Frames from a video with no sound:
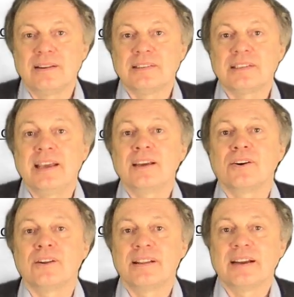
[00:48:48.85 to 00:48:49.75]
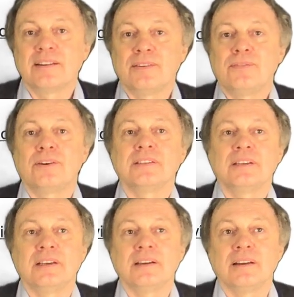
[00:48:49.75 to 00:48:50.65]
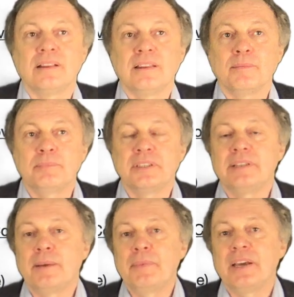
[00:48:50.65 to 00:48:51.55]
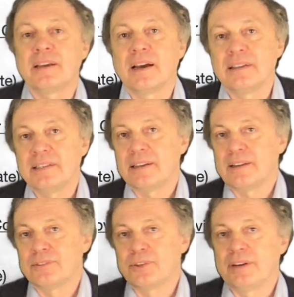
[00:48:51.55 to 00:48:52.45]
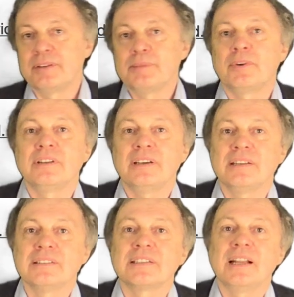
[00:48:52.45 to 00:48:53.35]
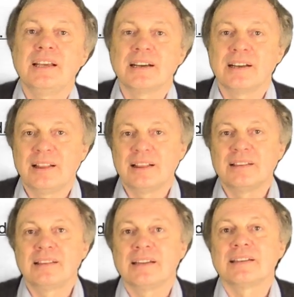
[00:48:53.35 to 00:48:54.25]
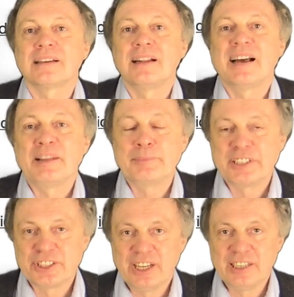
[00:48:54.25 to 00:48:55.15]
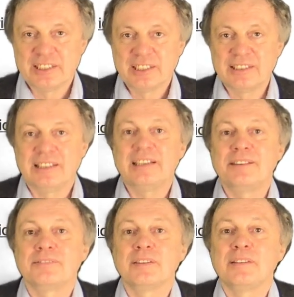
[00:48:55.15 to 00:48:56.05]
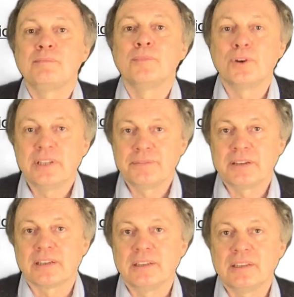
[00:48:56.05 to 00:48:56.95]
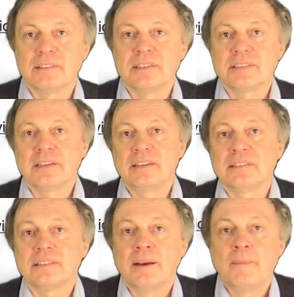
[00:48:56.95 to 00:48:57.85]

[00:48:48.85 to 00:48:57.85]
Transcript: Saying all that, for the pandemic, I think to everybody it's clear that climate change is even more difficult in this sense.